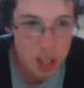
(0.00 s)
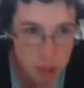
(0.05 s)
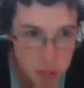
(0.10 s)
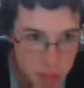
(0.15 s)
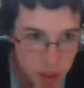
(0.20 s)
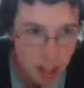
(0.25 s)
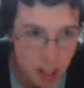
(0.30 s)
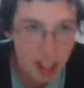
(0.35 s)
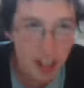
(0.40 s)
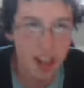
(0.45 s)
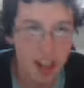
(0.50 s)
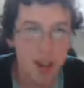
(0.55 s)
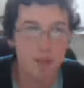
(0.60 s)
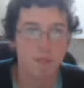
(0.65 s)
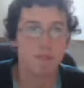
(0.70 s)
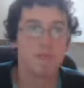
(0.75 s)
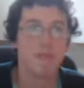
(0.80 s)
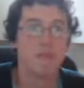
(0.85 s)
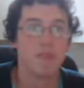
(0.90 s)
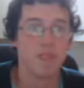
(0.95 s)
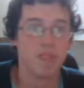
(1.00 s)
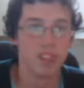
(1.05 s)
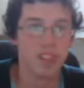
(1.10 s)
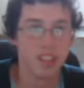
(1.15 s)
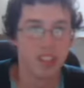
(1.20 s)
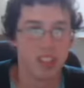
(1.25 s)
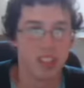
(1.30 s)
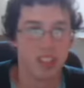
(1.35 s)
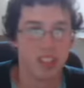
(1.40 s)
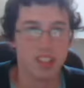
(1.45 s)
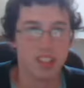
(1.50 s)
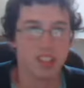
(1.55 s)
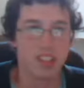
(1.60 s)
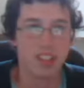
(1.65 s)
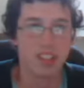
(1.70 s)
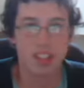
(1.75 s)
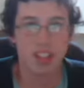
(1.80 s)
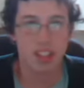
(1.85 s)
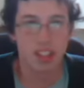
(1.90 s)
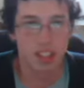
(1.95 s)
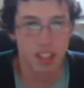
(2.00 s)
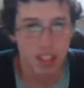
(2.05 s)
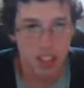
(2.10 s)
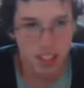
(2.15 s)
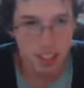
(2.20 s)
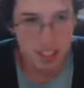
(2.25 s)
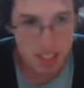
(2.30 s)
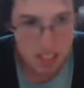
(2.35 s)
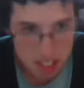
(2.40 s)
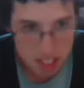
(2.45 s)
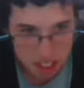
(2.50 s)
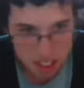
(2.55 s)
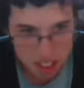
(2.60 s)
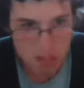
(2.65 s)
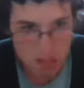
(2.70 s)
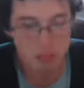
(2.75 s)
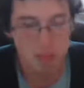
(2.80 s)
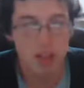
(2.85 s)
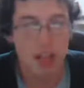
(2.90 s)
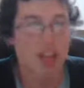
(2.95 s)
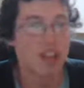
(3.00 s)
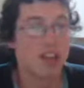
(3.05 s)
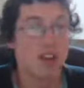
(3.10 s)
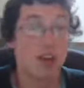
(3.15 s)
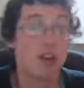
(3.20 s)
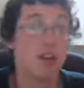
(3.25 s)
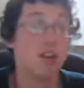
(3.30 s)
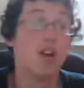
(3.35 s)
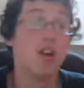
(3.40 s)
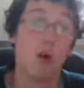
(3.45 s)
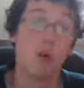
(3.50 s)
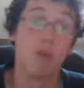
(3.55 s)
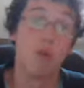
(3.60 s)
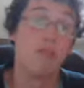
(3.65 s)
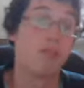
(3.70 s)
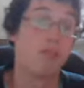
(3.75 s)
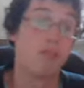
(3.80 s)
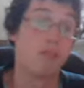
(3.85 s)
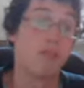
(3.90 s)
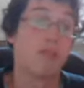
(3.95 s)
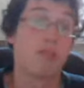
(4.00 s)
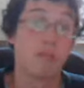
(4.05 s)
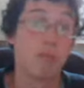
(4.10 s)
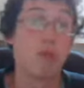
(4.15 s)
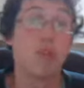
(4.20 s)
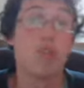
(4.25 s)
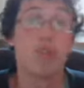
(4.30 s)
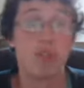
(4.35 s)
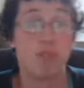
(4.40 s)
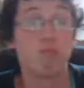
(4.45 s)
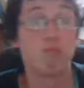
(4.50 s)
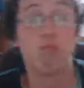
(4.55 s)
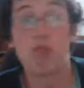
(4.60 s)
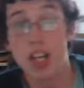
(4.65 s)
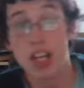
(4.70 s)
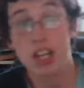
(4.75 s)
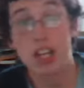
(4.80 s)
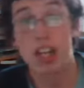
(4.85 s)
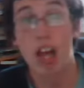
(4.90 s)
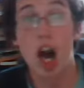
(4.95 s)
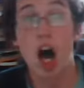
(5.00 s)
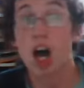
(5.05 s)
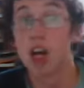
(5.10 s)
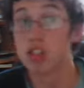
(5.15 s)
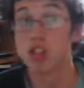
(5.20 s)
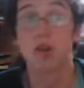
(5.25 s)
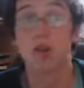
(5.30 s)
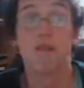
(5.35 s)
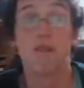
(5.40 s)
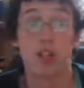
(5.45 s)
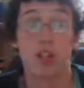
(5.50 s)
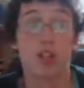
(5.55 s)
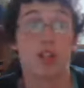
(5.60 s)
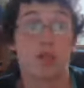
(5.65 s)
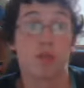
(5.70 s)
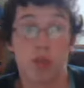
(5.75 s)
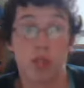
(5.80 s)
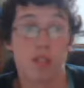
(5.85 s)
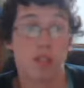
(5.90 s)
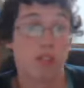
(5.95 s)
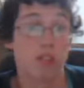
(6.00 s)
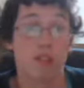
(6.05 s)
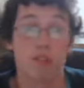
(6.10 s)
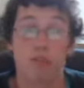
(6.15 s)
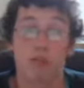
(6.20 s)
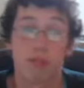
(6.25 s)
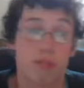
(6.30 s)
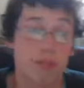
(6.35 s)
you, but yeah, you had to. But no, the movie really, I was on the edge of my seat.